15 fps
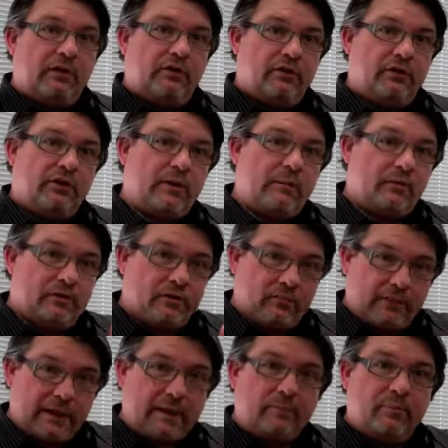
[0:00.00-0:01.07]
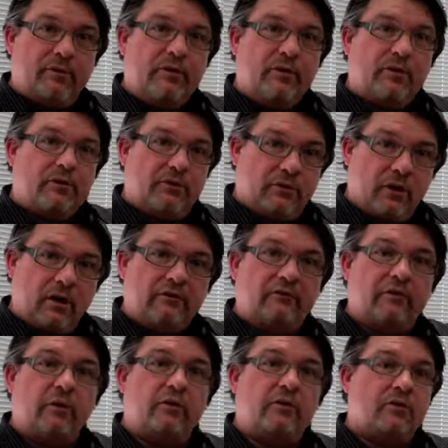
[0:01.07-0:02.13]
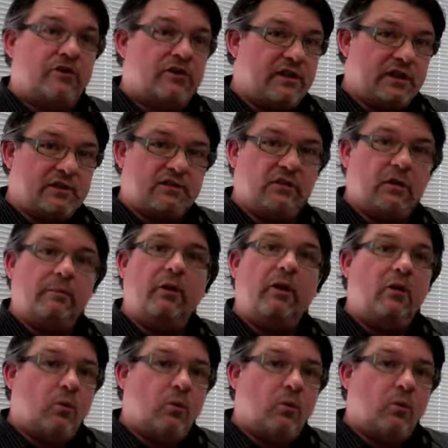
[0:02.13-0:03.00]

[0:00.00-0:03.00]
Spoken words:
turns up on your BlackBerry, on your iPhone, on your desktop,